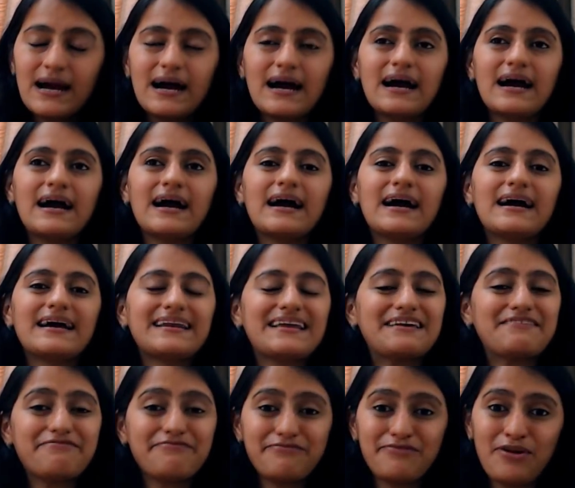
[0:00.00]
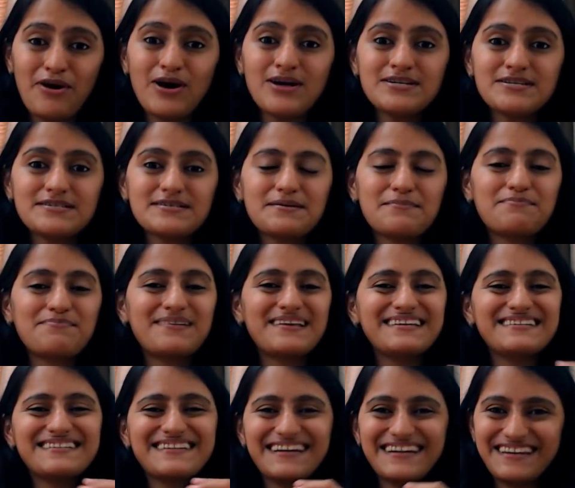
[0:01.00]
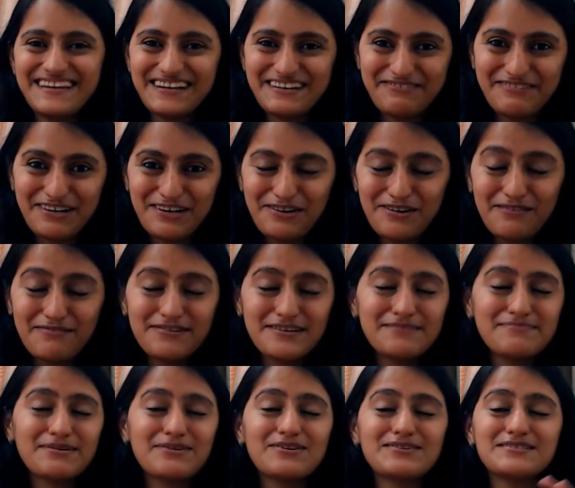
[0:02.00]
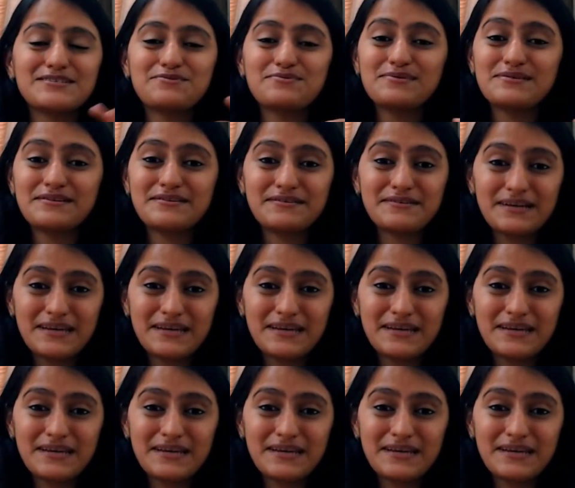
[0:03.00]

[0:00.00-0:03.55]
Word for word: and if not please get aware of it because it will